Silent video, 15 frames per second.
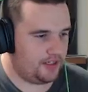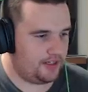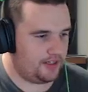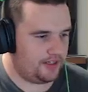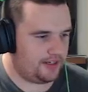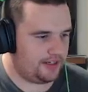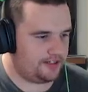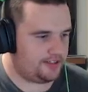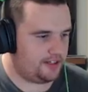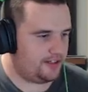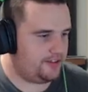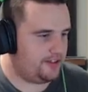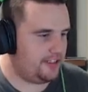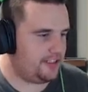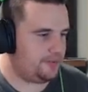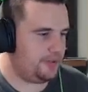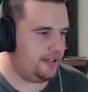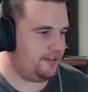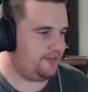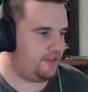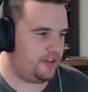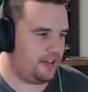Okay, so I think that's about it
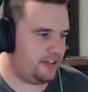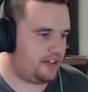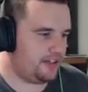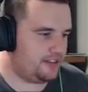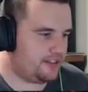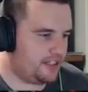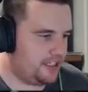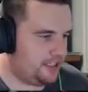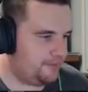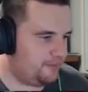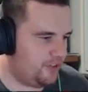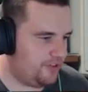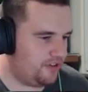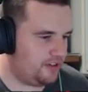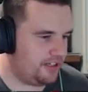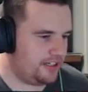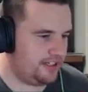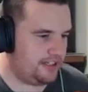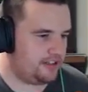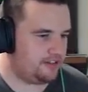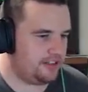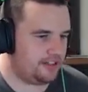today, guys. If you like it, hit
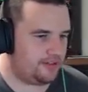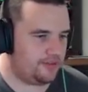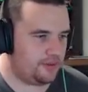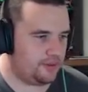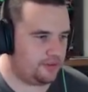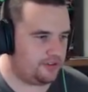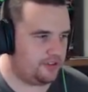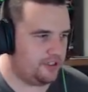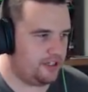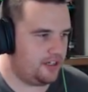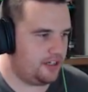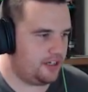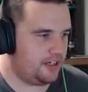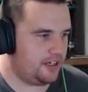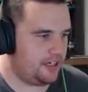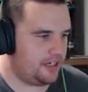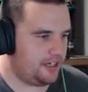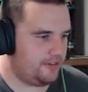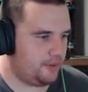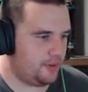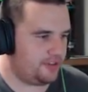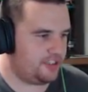the like, of course. If
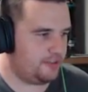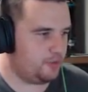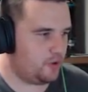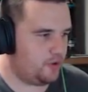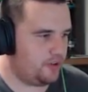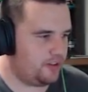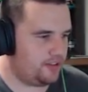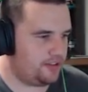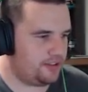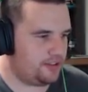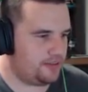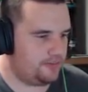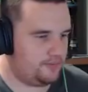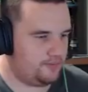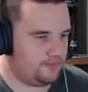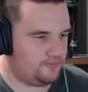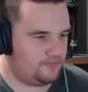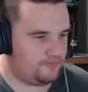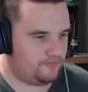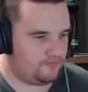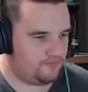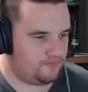you want to see more of this
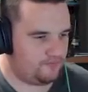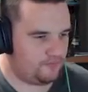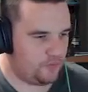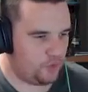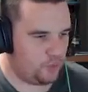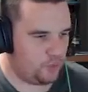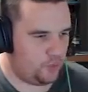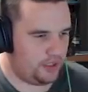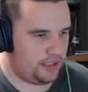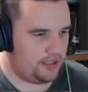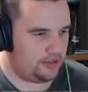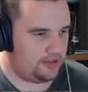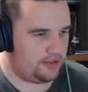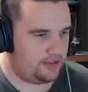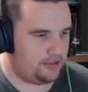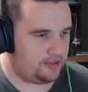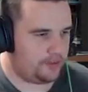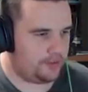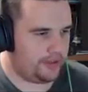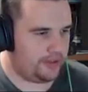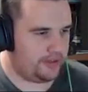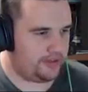weird
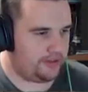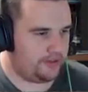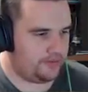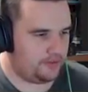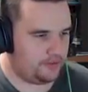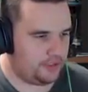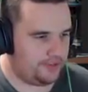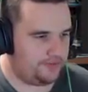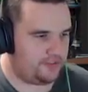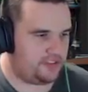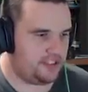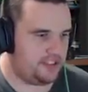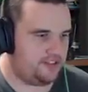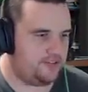spider love stuff.